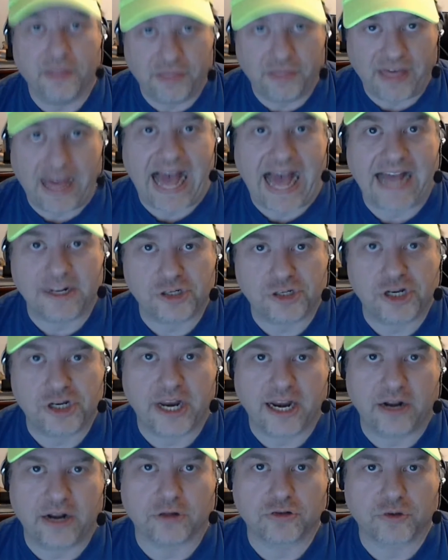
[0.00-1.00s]
that
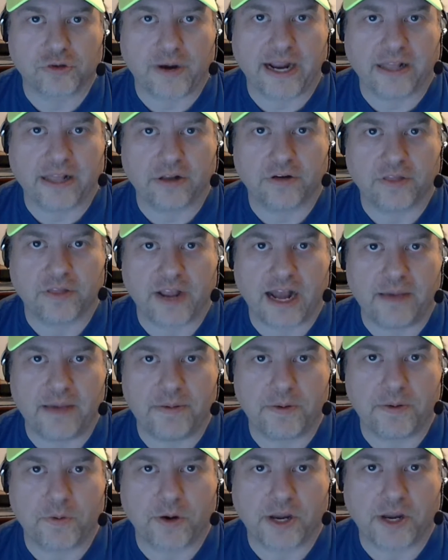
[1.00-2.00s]
channel trailer that I'll
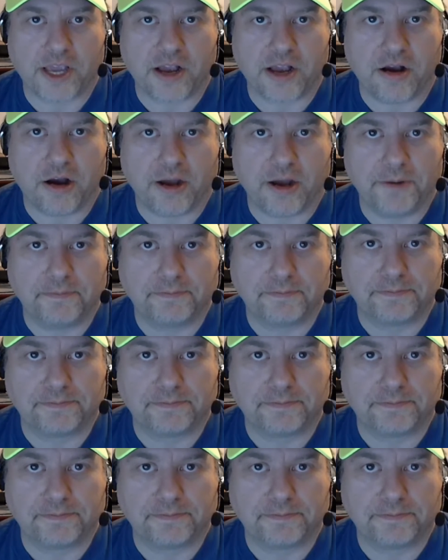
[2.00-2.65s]
be working on.